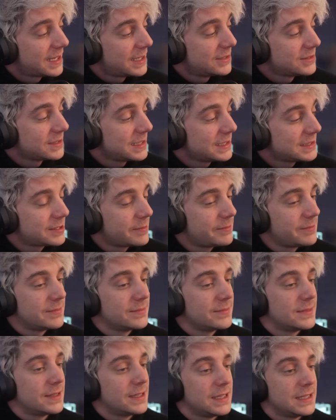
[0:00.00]
He'll get
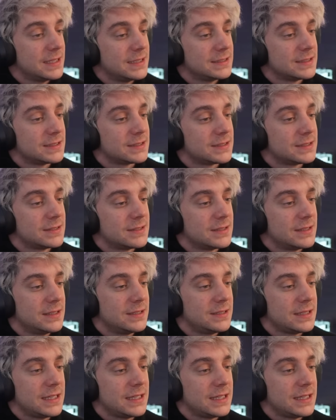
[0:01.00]
something in his, he'll